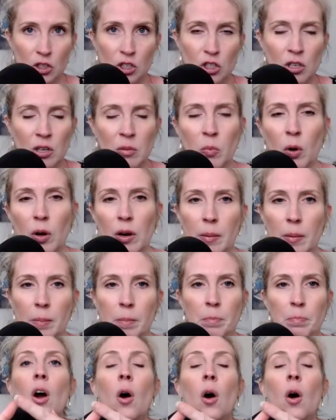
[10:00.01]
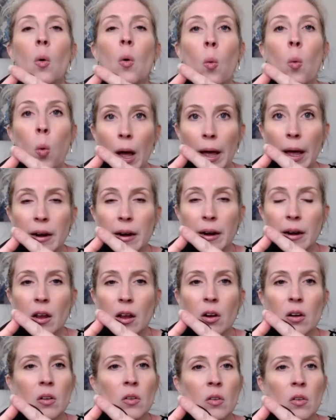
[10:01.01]
Judy Morgan. 1,
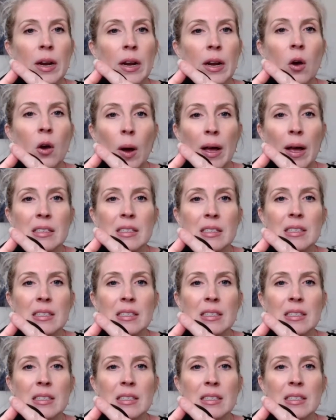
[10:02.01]
request